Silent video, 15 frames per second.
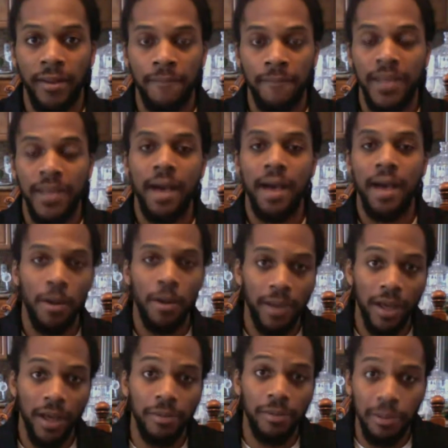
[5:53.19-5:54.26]
And now I'm helping
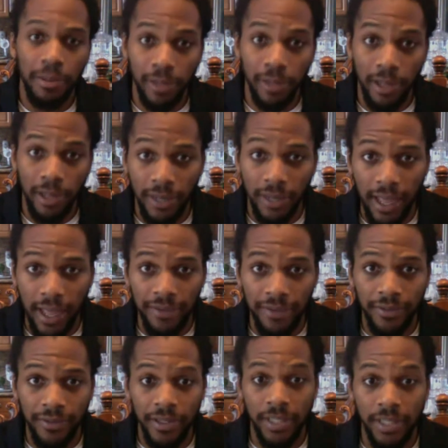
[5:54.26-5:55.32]
other people learn life
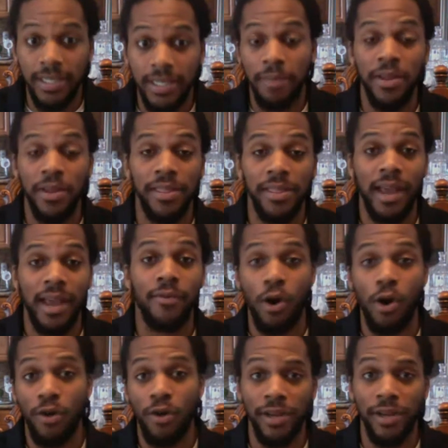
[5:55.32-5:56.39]
the same way that I've
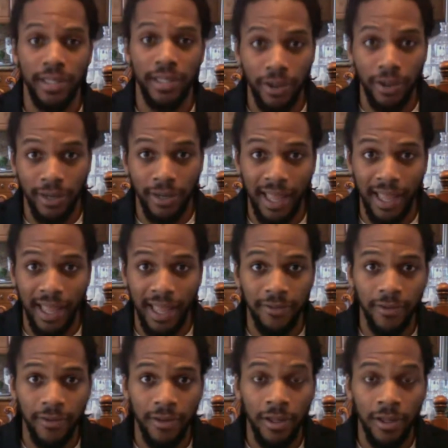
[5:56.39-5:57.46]
already learned life
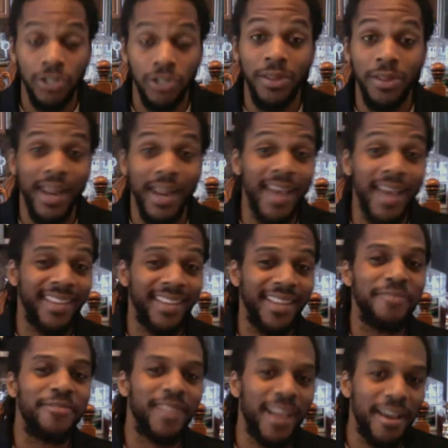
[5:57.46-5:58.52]
so that I can
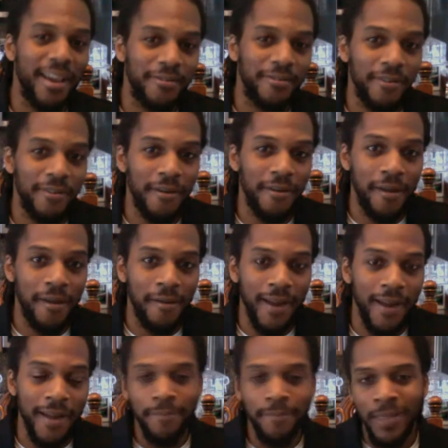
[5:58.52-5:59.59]
live life, right?